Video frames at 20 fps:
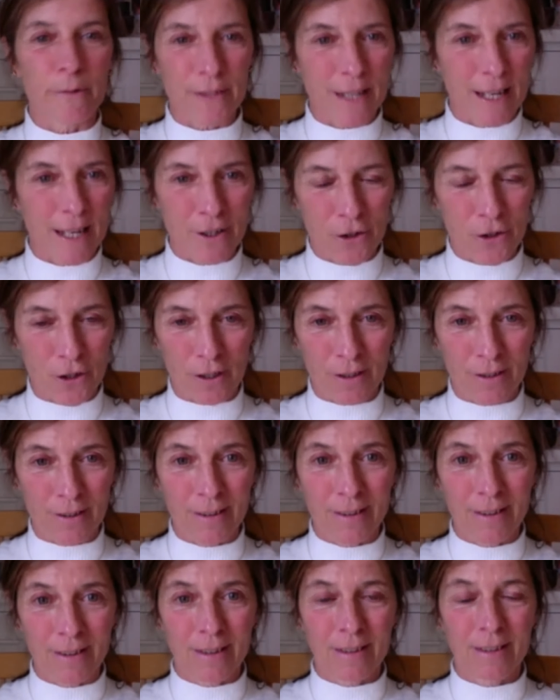session,
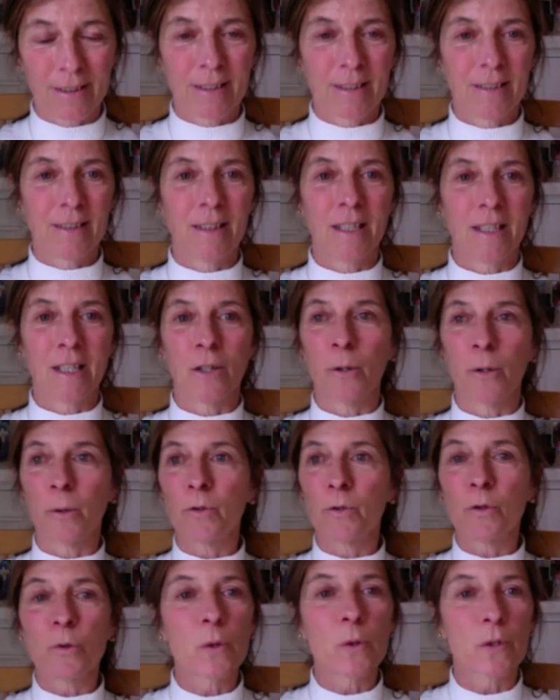
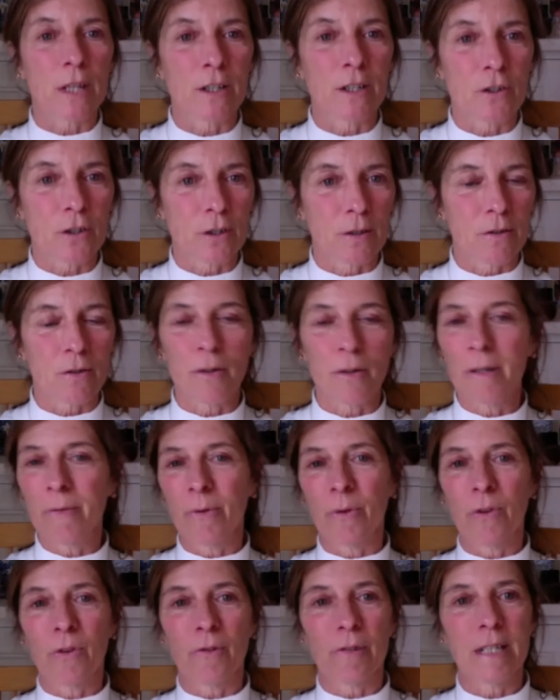2 sessions or
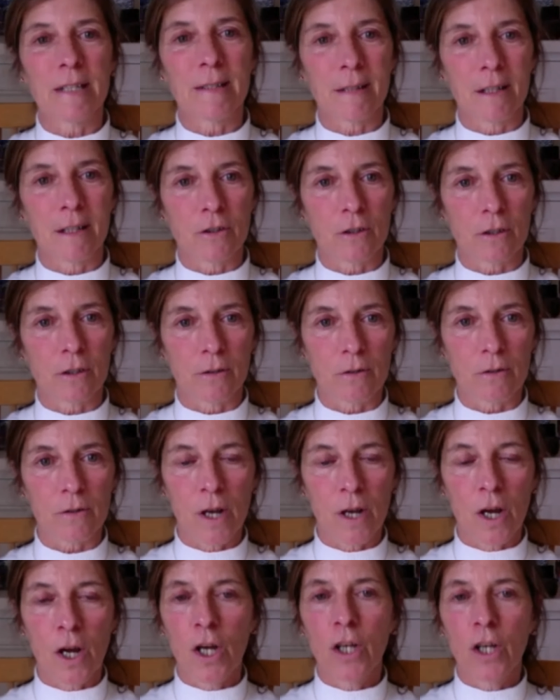even 3 sessions,
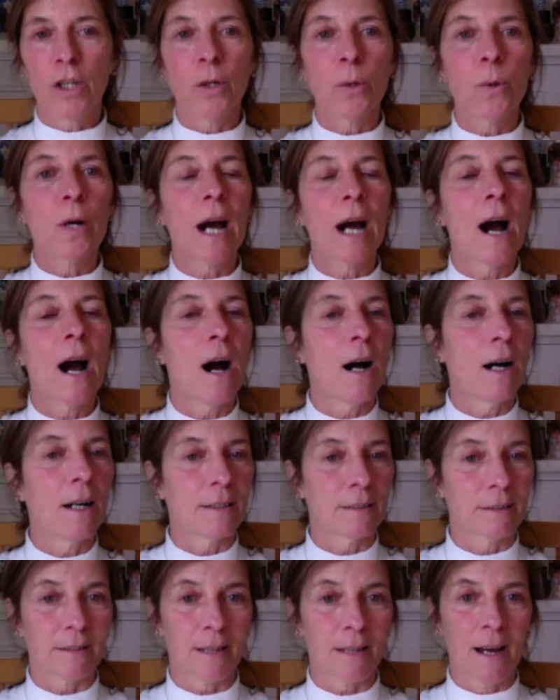you
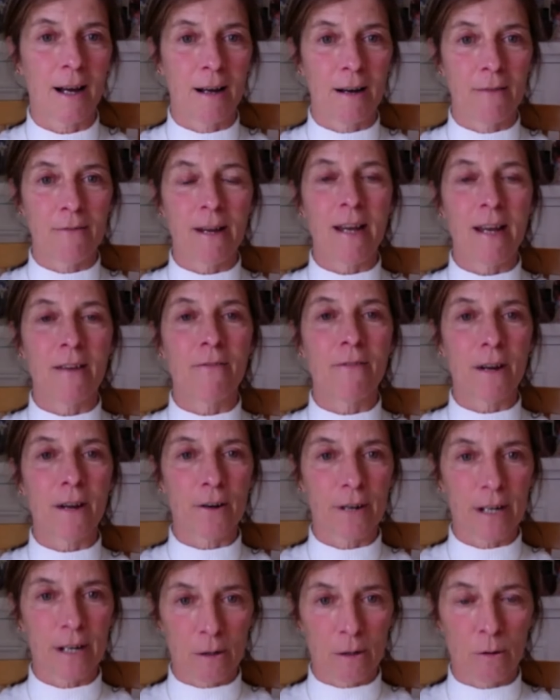can't have a
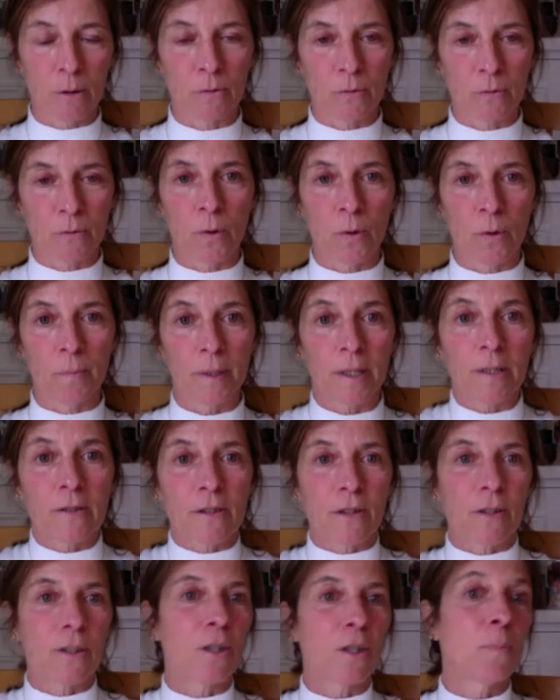very long form because
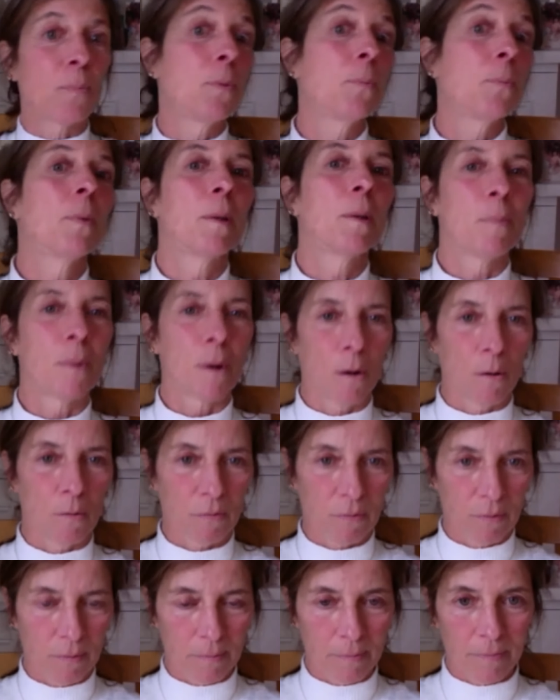you're going to put people off.